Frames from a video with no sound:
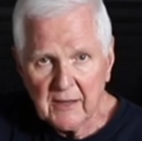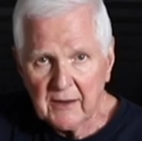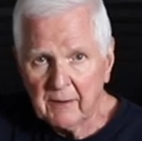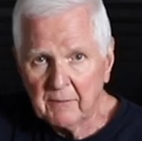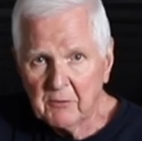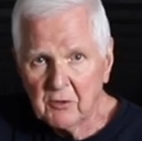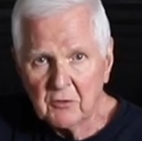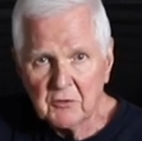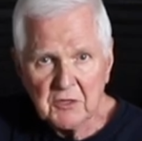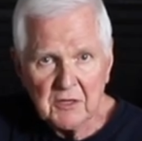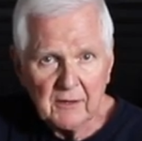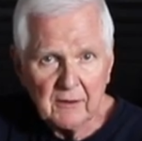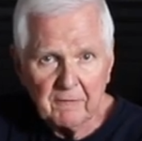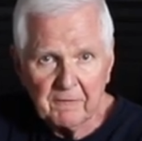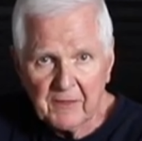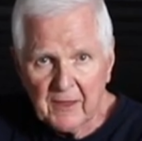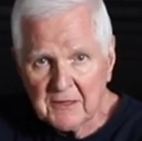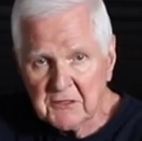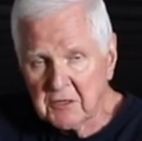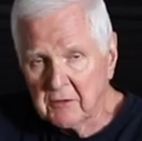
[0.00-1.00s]
that I'm using
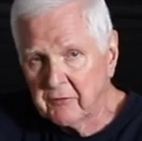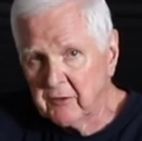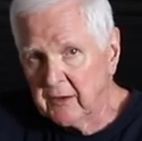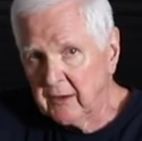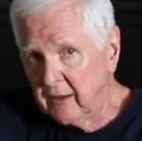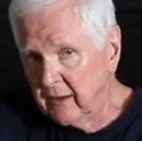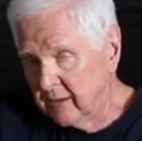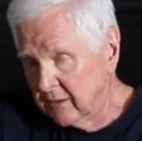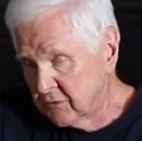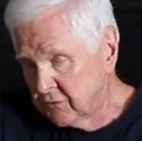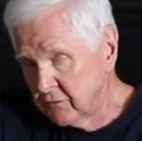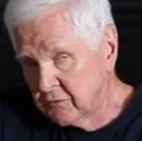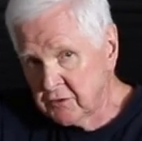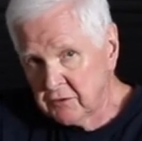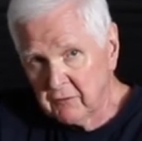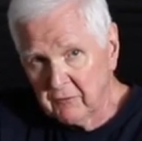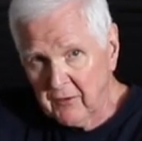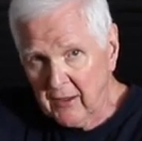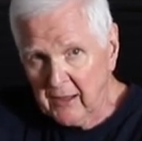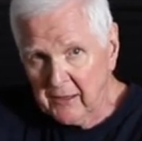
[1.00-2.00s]
if that's of any
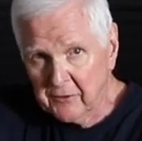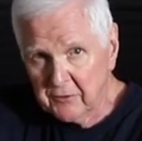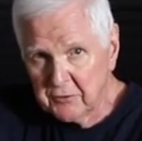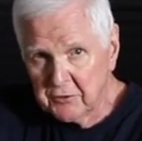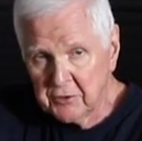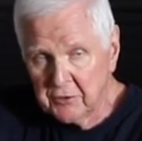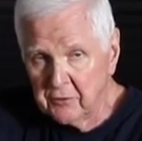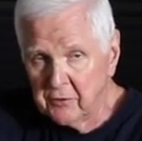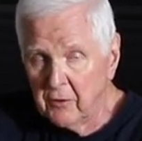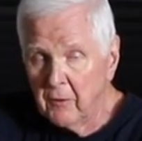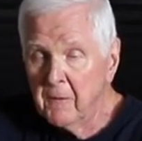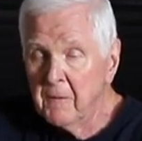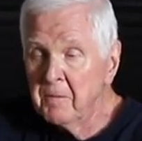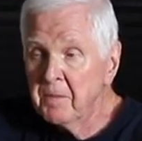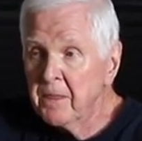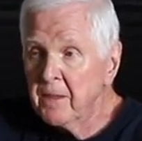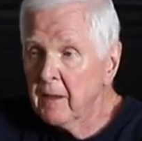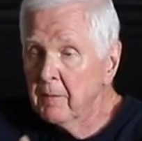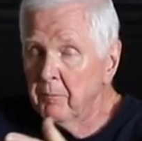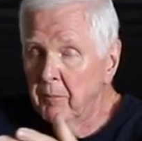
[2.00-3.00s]
interest or value to you.
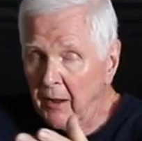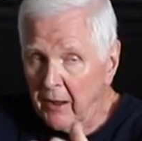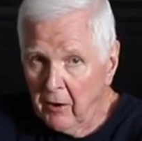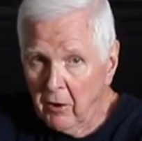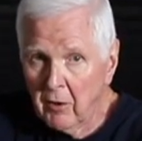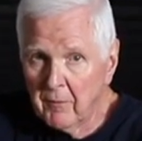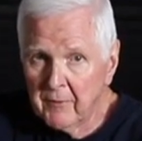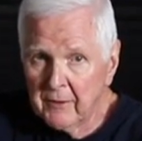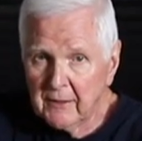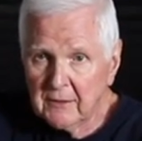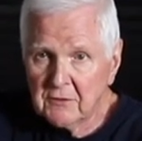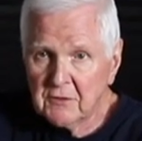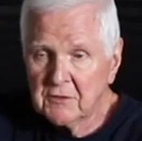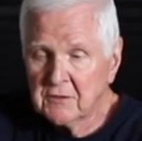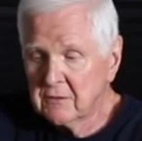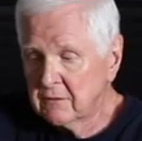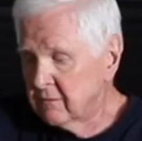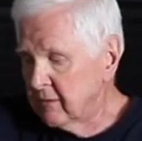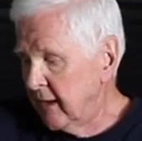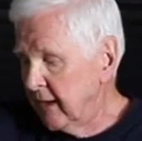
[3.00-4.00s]
By all
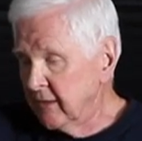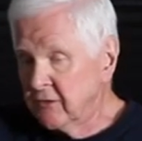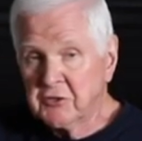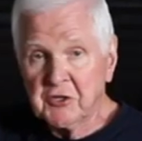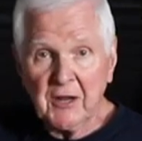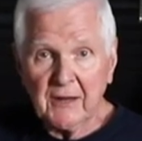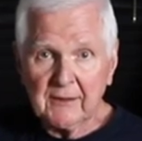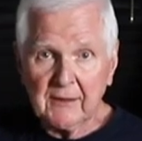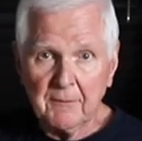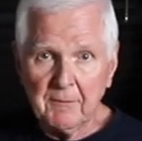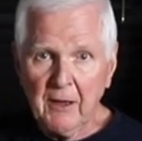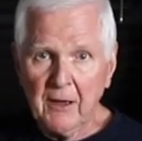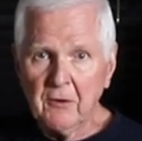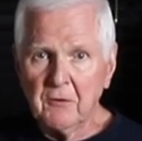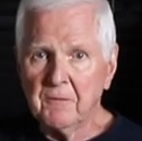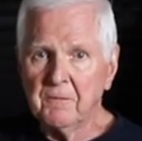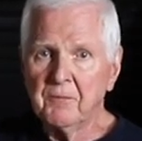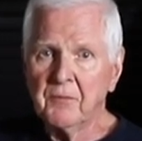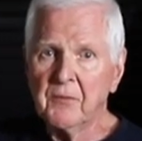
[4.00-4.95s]
means, uh, check them out.